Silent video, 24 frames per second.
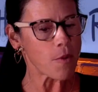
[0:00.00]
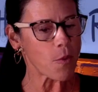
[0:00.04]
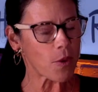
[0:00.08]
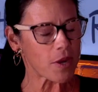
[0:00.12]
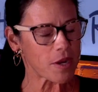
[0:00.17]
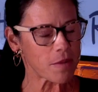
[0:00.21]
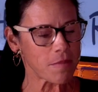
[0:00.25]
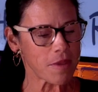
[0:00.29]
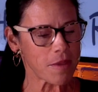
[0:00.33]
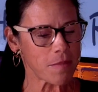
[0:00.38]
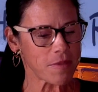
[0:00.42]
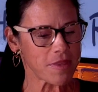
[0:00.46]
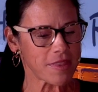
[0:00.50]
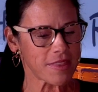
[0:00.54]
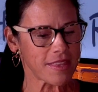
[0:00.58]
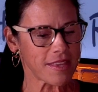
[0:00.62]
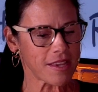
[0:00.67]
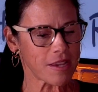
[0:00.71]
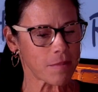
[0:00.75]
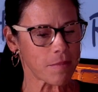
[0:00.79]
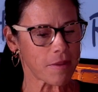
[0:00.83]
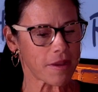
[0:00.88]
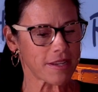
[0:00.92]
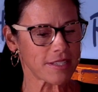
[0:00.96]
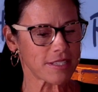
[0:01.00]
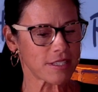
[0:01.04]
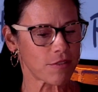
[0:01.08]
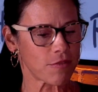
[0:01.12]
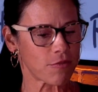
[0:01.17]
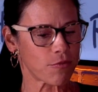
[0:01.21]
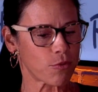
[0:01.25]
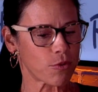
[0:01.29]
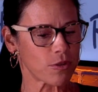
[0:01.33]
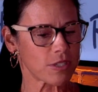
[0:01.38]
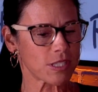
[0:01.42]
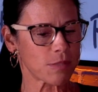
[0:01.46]
what it made me think about is
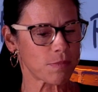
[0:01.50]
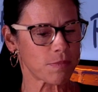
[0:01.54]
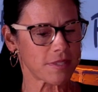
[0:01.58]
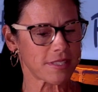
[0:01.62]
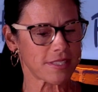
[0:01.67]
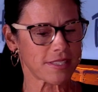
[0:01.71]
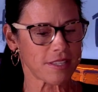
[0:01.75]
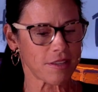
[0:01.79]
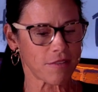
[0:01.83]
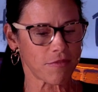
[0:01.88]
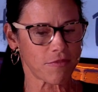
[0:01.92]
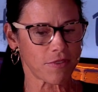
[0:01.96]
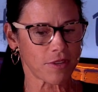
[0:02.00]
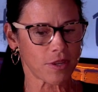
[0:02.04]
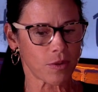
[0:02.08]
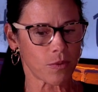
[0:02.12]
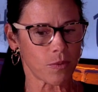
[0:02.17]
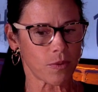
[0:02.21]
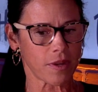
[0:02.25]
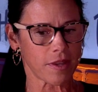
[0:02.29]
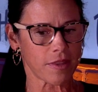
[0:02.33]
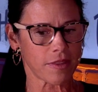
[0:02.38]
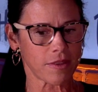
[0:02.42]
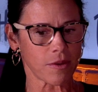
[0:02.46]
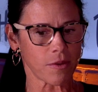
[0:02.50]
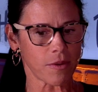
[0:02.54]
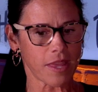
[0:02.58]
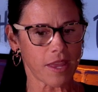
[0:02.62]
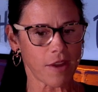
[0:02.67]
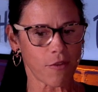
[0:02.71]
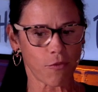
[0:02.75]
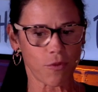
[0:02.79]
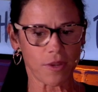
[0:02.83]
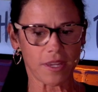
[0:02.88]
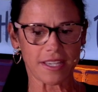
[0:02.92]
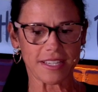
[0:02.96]
if we're specific with, okay,
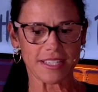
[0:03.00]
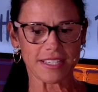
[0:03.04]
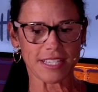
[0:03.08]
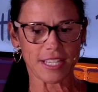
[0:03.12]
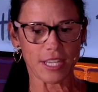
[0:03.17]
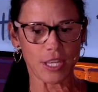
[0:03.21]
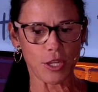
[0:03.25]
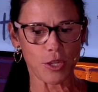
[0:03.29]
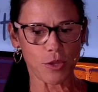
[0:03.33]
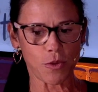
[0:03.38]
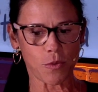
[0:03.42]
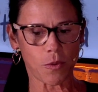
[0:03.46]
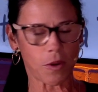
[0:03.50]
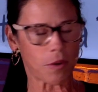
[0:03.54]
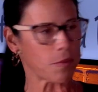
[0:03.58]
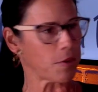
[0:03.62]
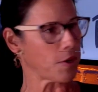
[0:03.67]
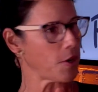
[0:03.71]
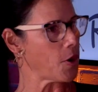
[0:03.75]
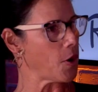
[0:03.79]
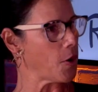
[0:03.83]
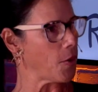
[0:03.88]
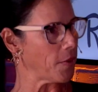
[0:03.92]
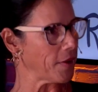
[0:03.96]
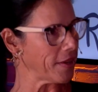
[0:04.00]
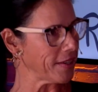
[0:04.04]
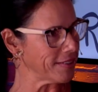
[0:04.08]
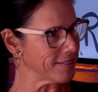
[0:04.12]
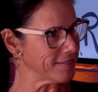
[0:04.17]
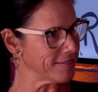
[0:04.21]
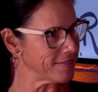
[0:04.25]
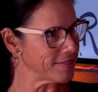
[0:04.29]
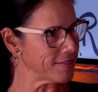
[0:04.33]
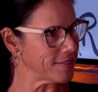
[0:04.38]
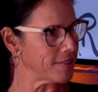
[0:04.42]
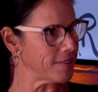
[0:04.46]
if we continue where we're going
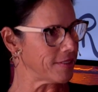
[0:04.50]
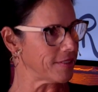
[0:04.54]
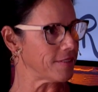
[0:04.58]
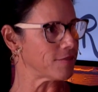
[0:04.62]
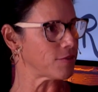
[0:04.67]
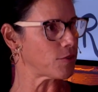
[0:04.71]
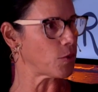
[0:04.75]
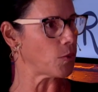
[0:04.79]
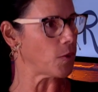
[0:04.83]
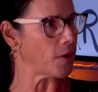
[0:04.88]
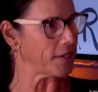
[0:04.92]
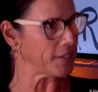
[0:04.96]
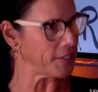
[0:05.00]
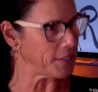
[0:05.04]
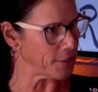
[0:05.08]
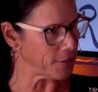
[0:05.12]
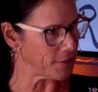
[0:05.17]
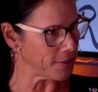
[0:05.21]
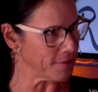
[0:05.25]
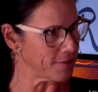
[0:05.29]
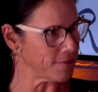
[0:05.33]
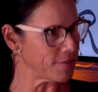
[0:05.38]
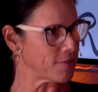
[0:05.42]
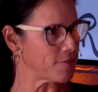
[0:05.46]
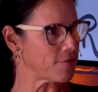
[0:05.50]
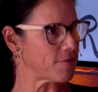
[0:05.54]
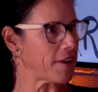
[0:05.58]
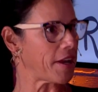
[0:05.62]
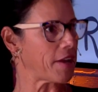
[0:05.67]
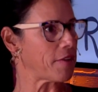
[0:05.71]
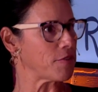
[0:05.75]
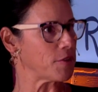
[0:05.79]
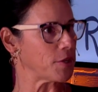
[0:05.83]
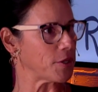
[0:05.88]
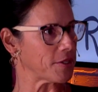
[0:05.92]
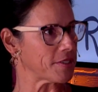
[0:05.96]
for 1 year,
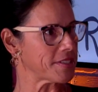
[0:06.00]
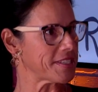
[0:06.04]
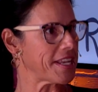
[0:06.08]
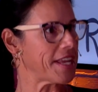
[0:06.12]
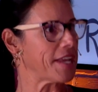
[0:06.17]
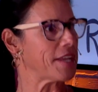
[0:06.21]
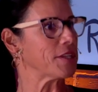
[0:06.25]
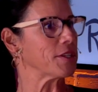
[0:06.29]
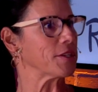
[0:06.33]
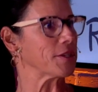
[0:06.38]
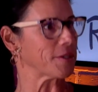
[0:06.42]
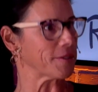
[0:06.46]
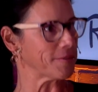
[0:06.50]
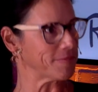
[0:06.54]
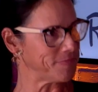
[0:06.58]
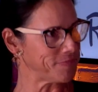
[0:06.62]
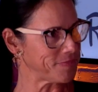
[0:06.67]
5 year, 10 year,